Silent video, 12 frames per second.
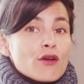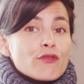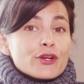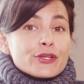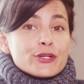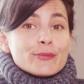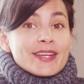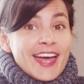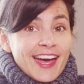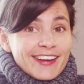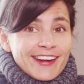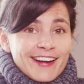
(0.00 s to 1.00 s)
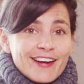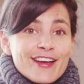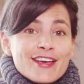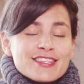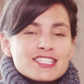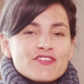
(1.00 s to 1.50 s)
For human head hair,
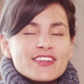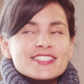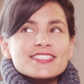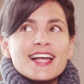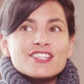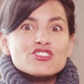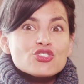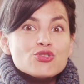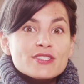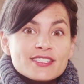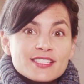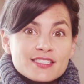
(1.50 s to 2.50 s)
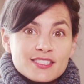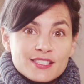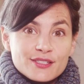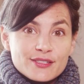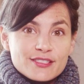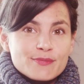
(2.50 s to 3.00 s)
this phase lasts 2 to 6
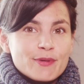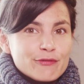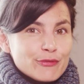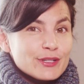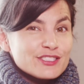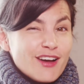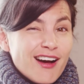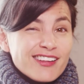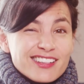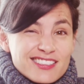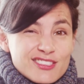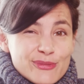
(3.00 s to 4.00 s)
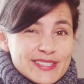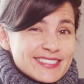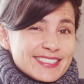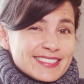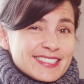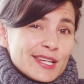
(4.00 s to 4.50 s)
years, but for a dog, it's only
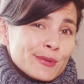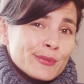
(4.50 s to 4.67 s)
6 to 8